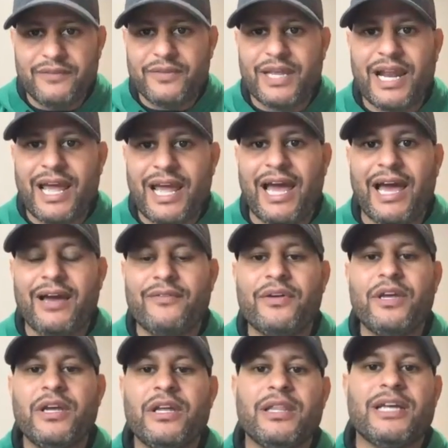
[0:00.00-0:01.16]
that I have
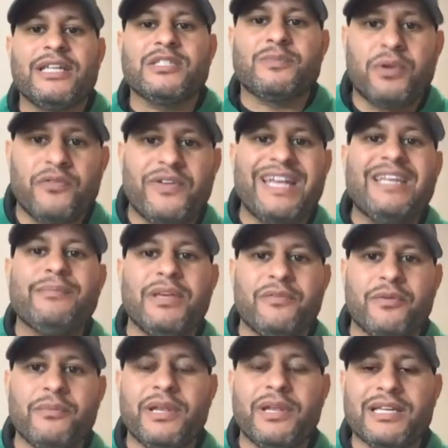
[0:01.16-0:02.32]
that is preventing me
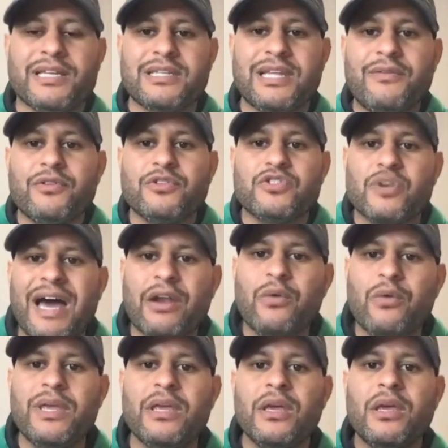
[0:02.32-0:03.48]
from the next level? So how do
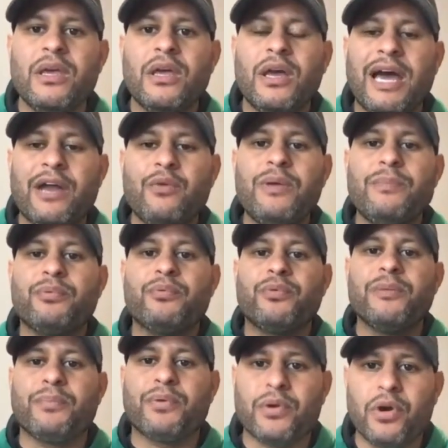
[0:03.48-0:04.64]
we
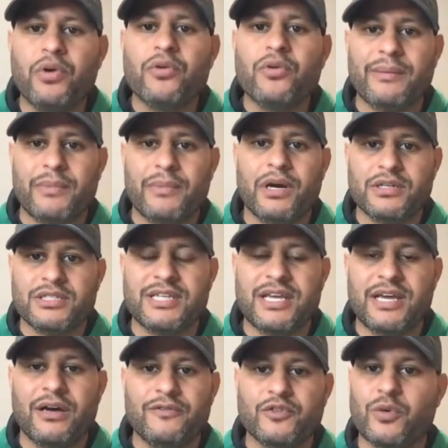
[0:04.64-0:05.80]
reprogram
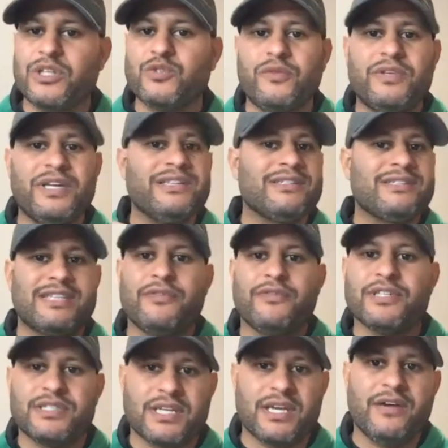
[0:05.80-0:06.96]
ourselves once we've done this
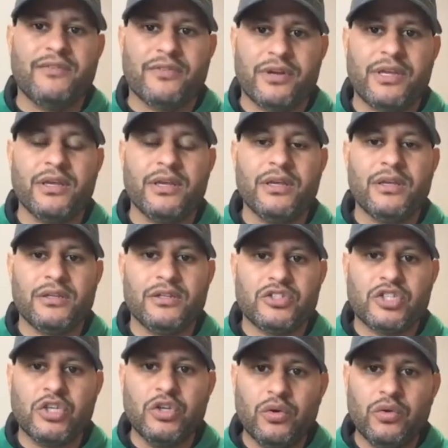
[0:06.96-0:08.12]
self-discovery
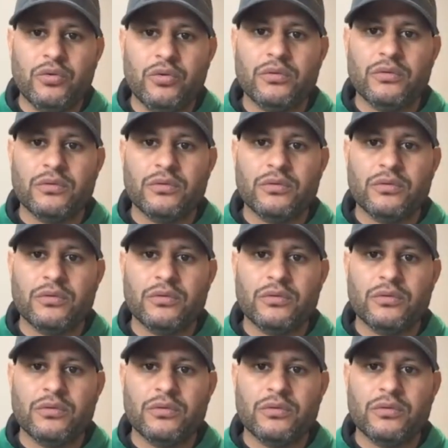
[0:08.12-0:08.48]
to